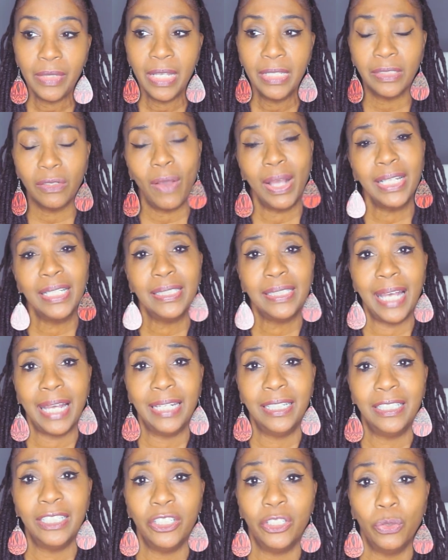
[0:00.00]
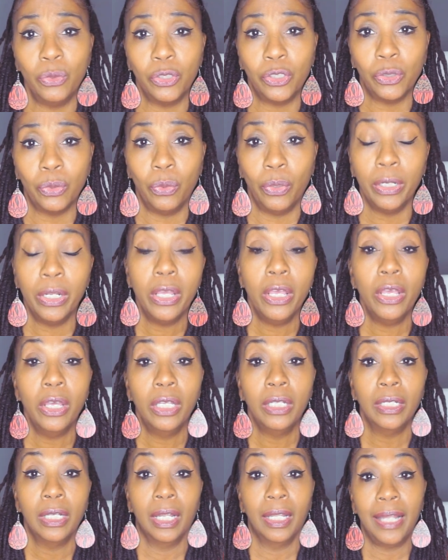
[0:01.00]
So I decided to do a short.
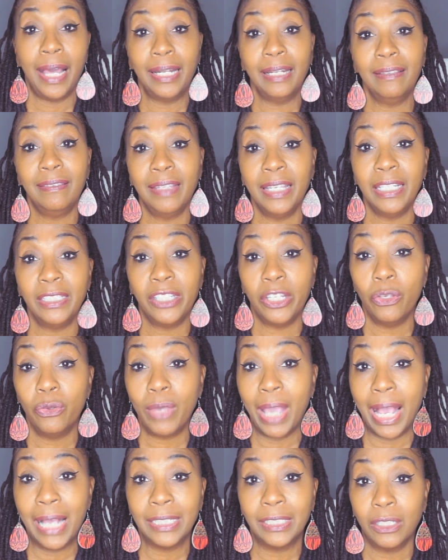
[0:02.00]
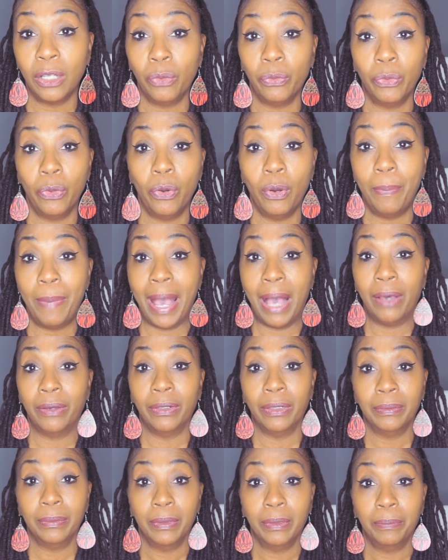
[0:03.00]
A lot of things that you guys don't know
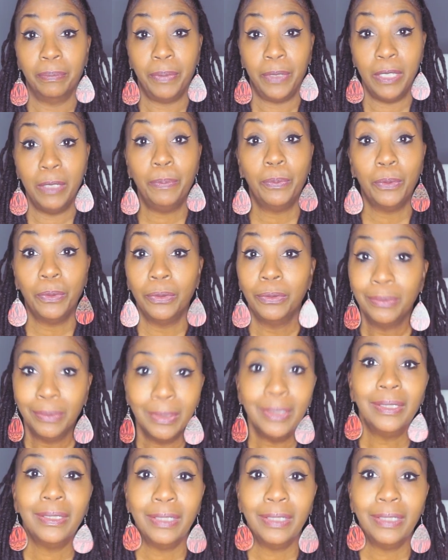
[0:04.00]
about people,